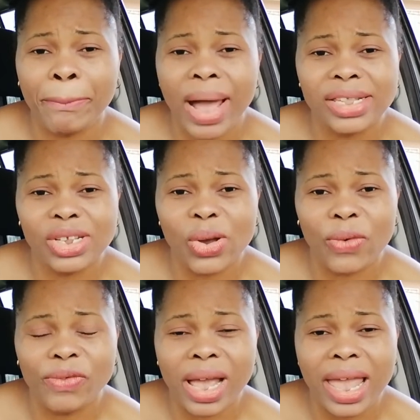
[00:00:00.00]
part
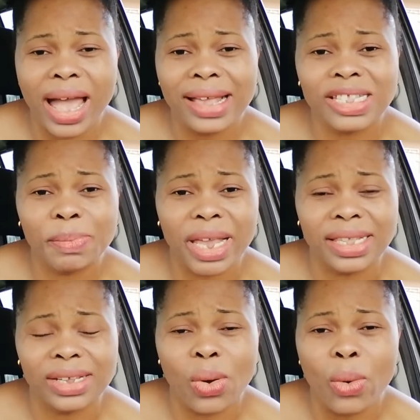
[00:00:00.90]
of
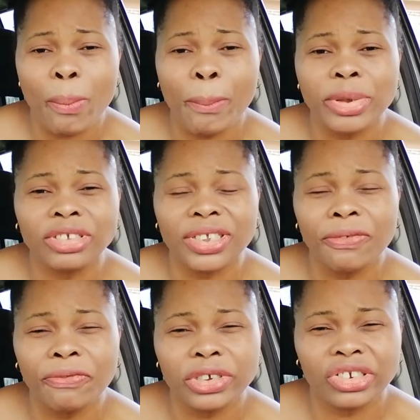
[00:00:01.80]
aspect or
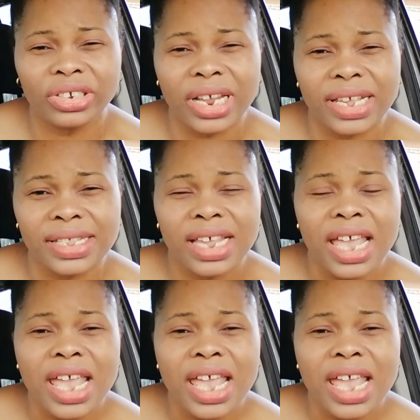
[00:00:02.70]
selfishness.